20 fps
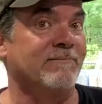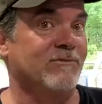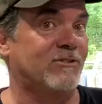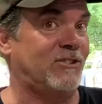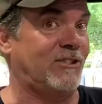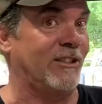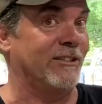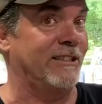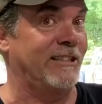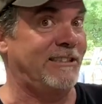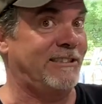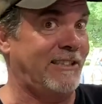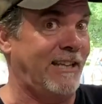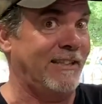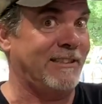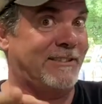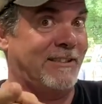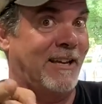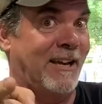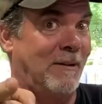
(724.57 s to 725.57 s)
Sirius
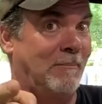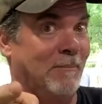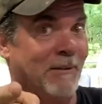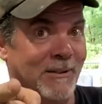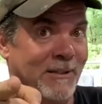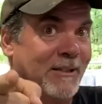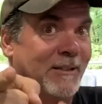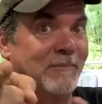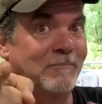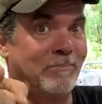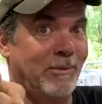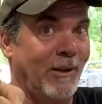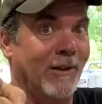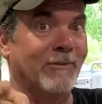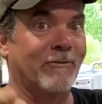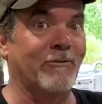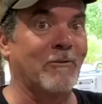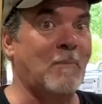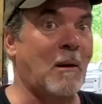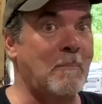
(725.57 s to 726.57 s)
XM. Plug
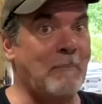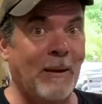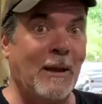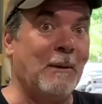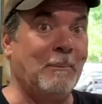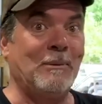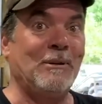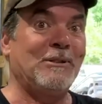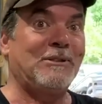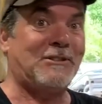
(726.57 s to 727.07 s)
for my people